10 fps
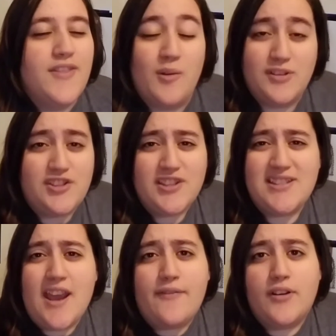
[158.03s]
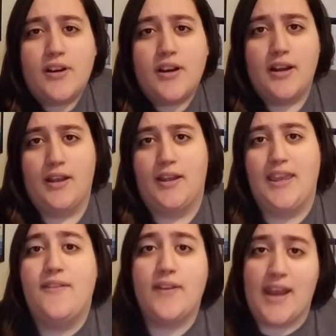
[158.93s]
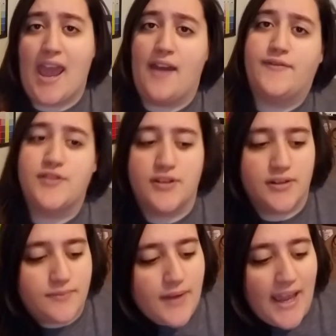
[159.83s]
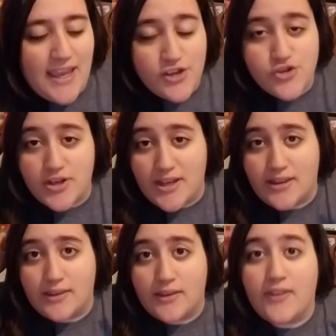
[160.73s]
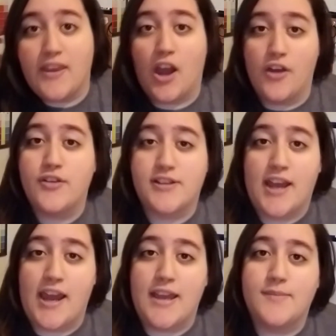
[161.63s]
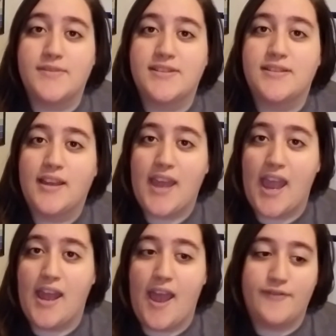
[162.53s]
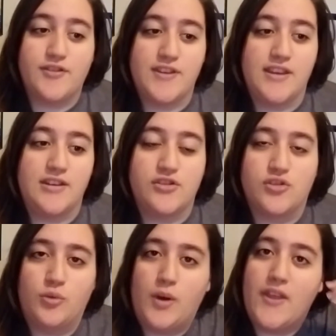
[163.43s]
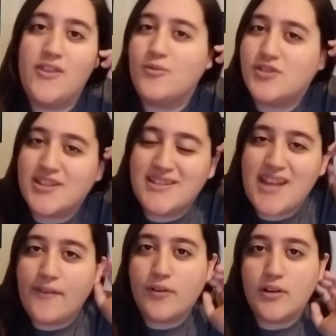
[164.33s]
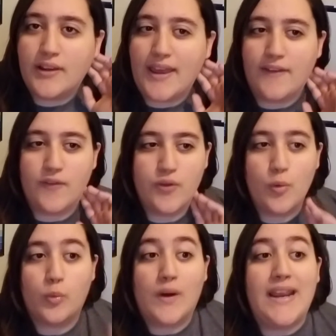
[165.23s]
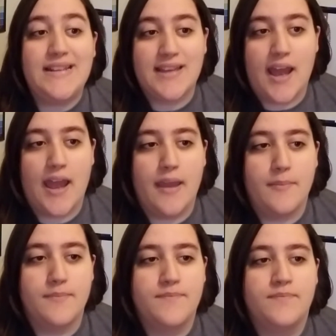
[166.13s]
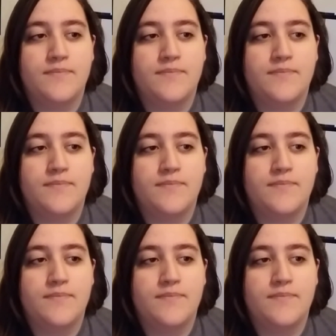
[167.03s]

there was just never, even after I injured it the other times, after the initial one, there was just never like the right time